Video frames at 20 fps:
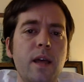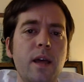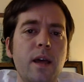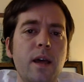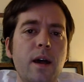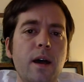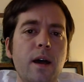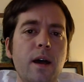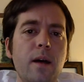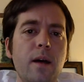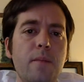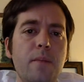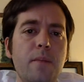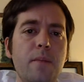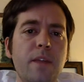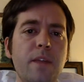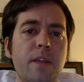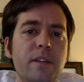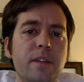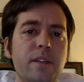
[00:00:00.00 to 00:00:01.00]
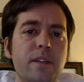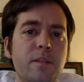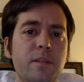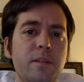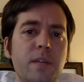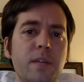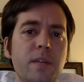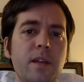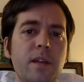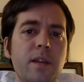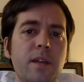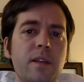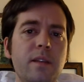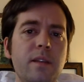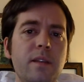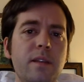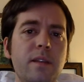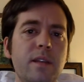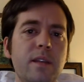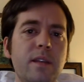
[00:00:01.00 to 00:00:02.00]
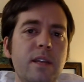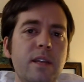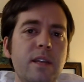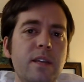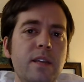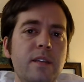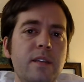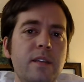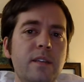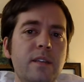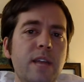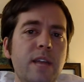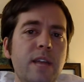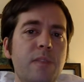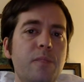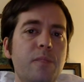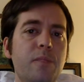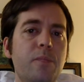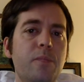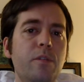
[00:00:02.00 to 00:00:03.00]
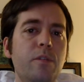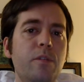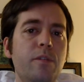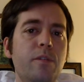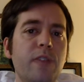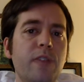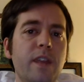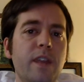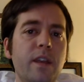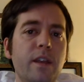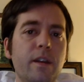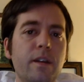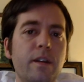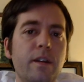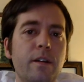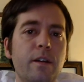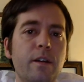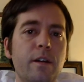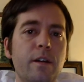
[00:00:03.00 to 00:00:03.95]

but that doesn't mean that he isn't capable of getting